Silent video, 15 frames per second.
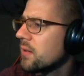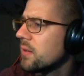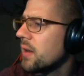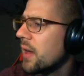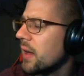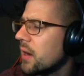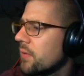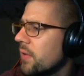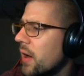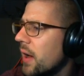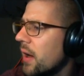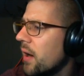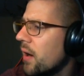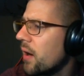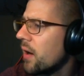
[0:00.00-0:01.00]
Negative
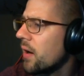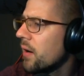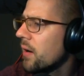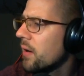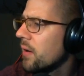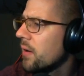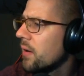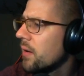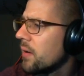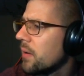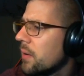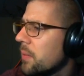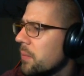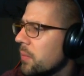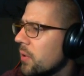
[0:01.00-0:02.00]
IR
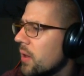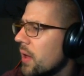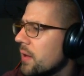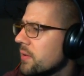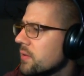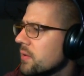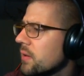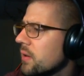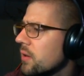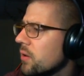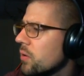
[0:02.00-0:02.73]
plus